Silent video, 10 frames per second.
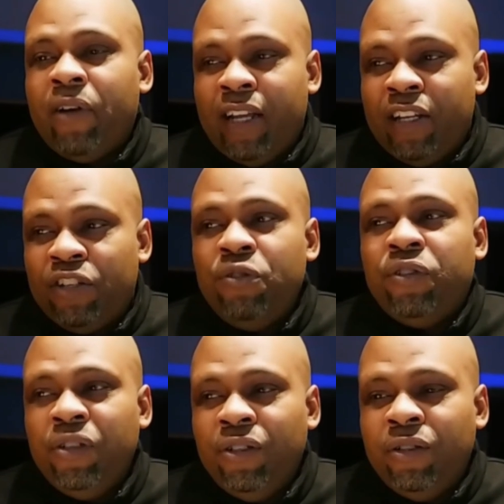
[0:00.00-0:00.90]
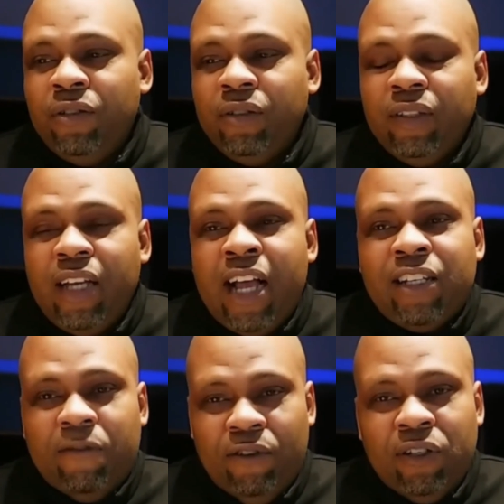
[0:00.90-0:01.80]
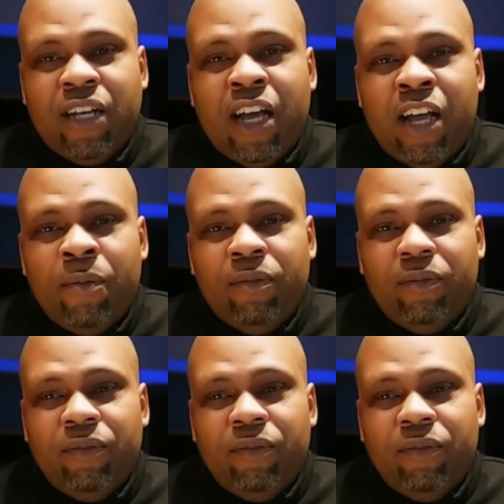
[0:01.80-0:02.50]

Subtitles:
is you do as a full-time